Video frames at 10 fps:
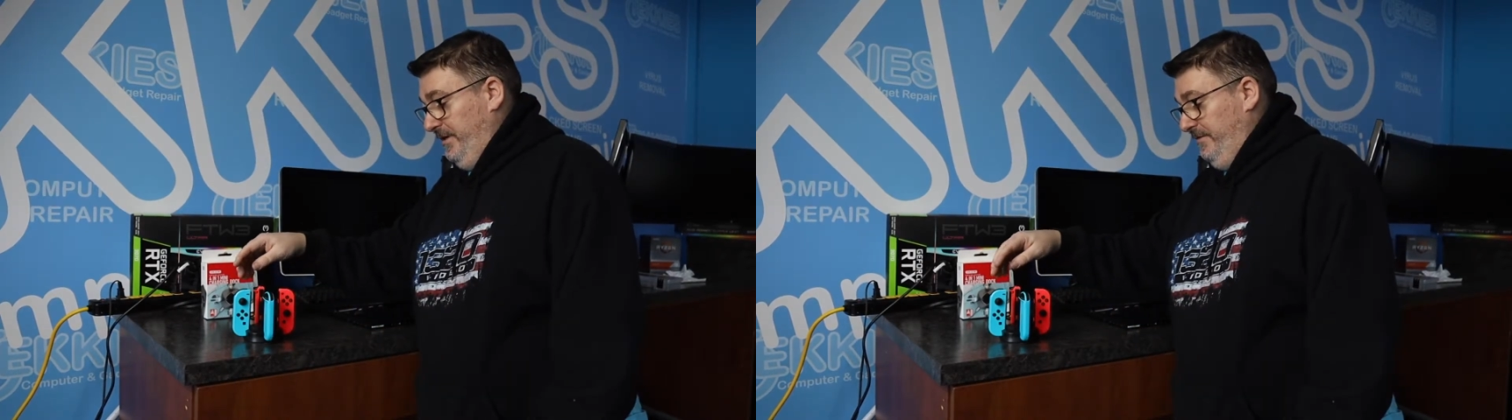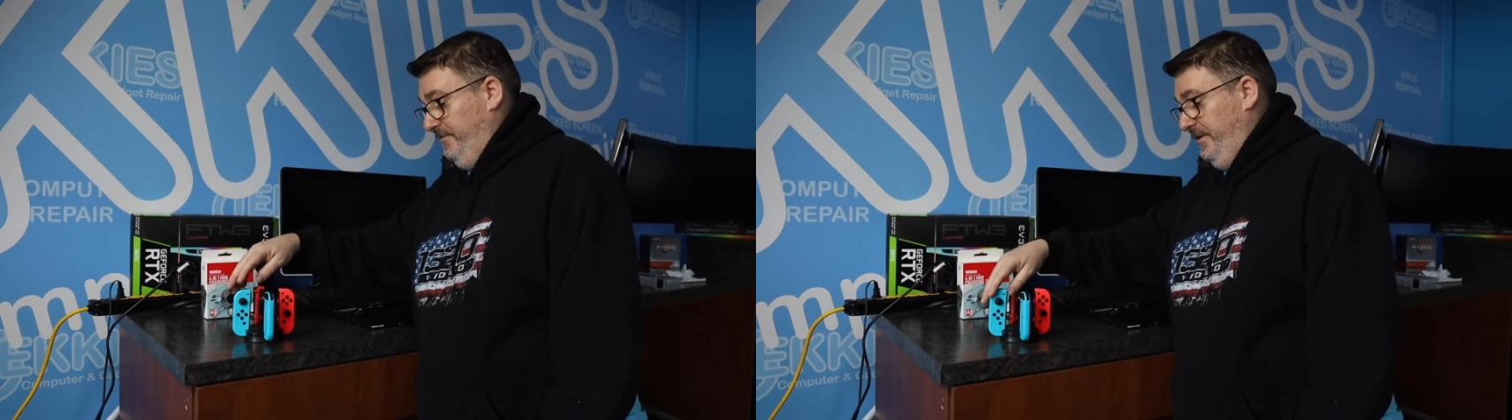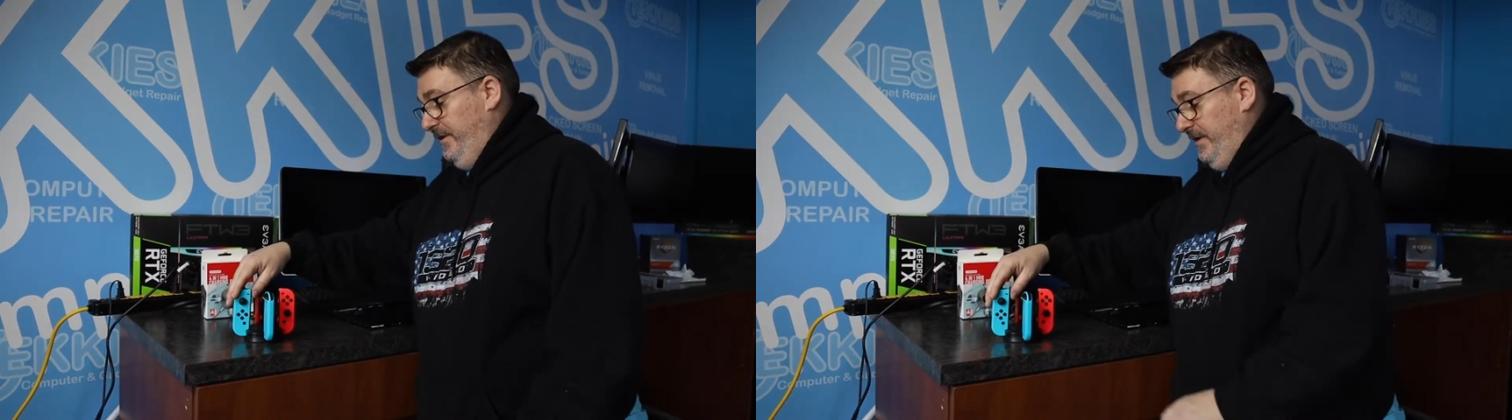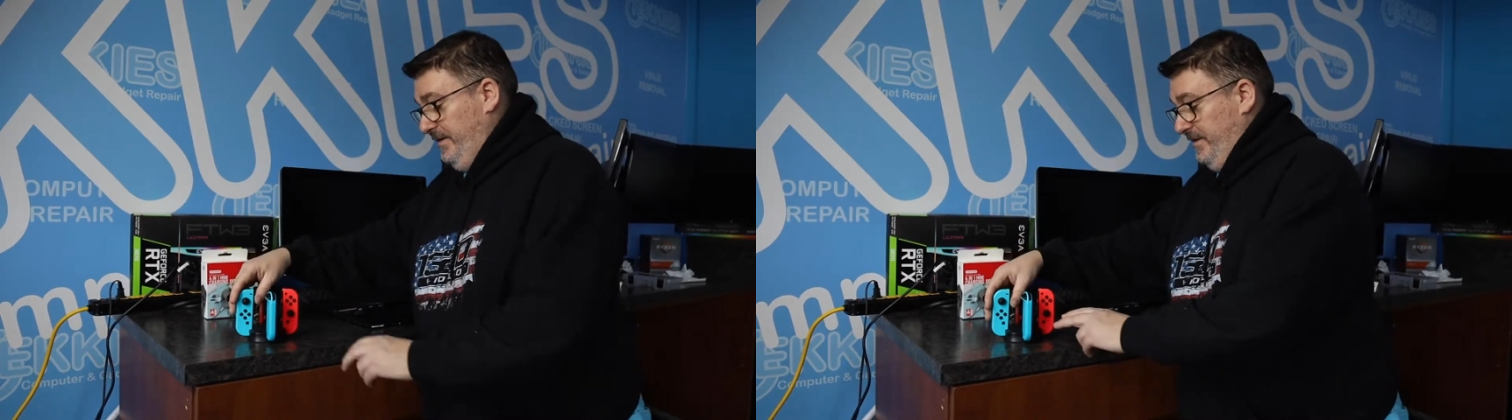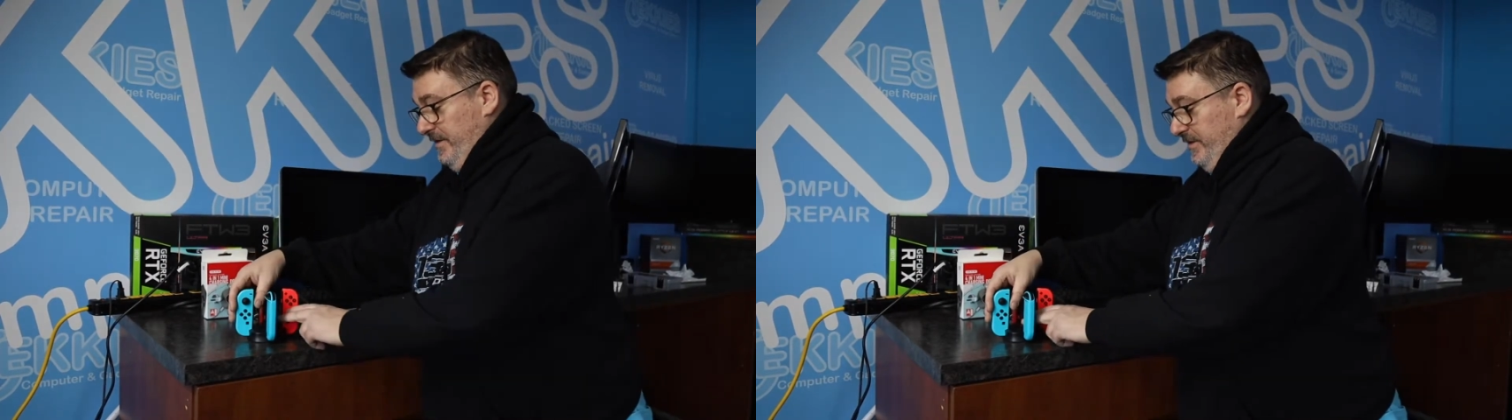They fit in
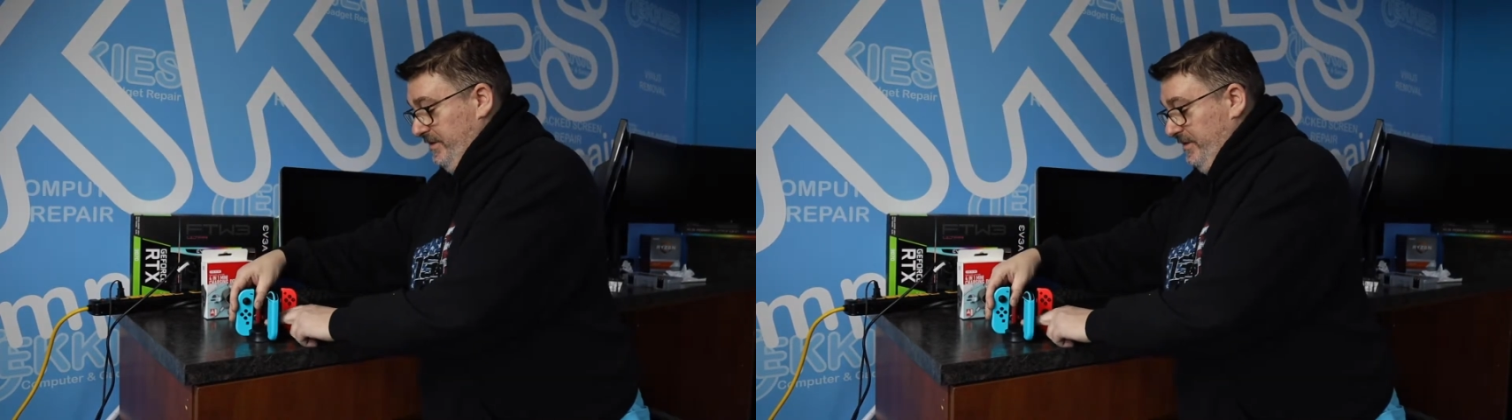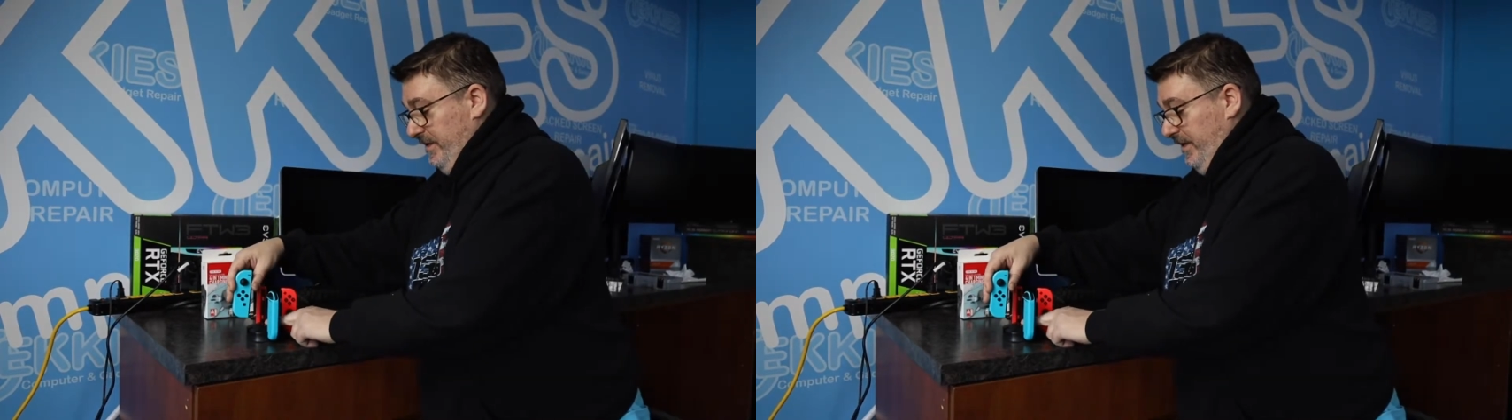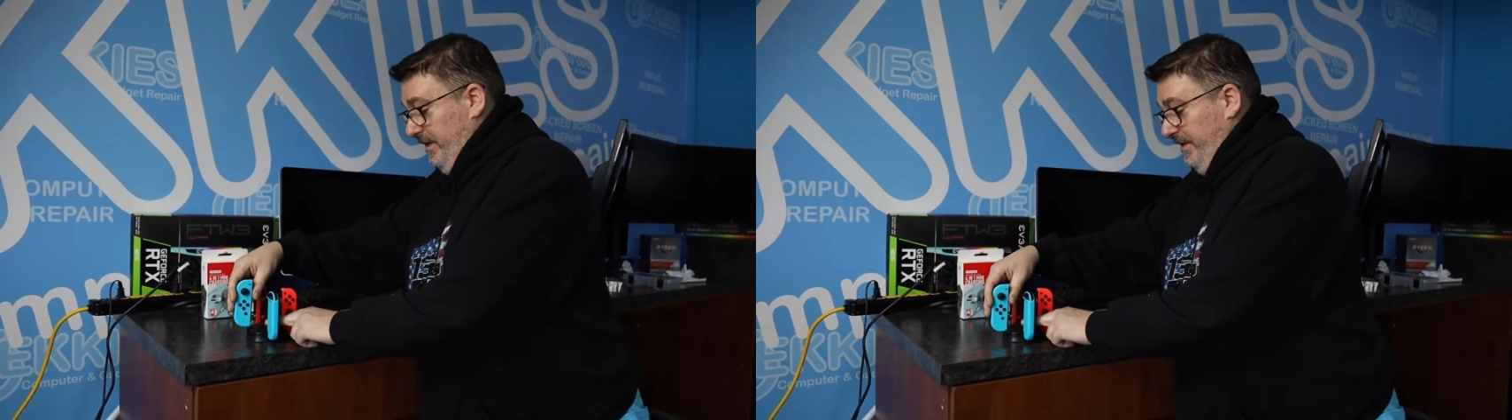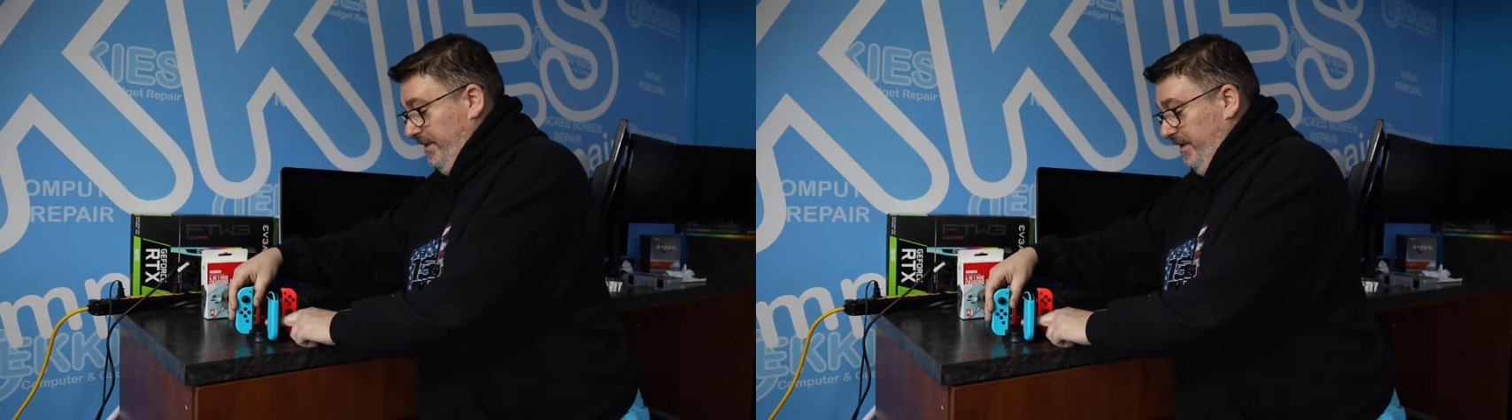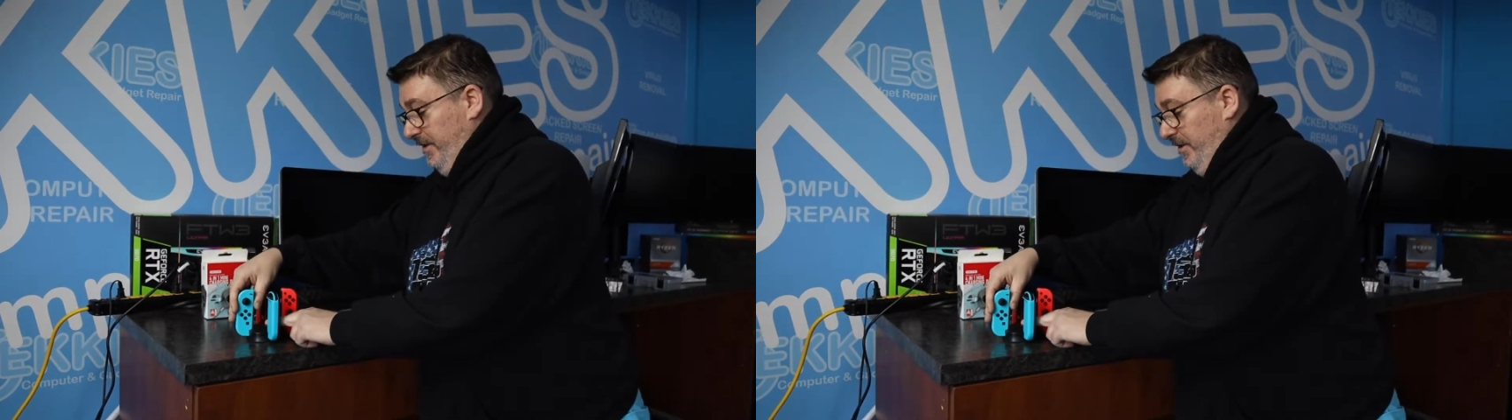nice and snug
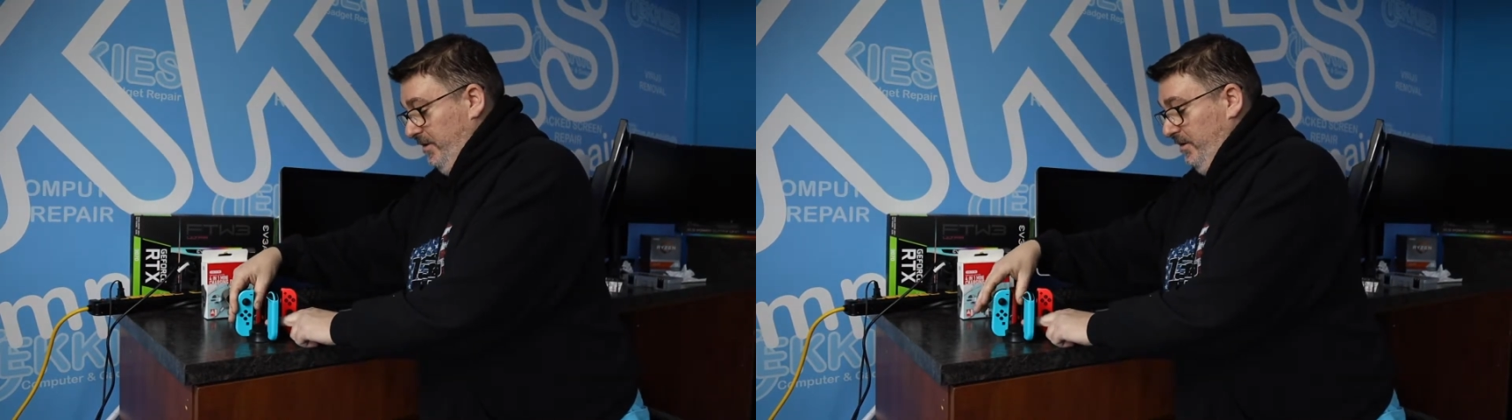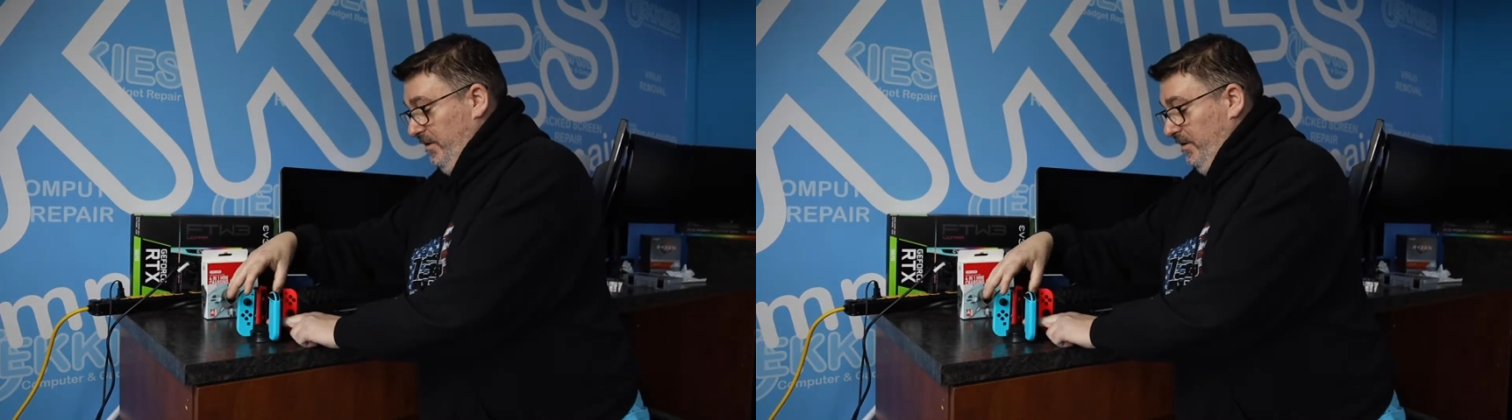in here.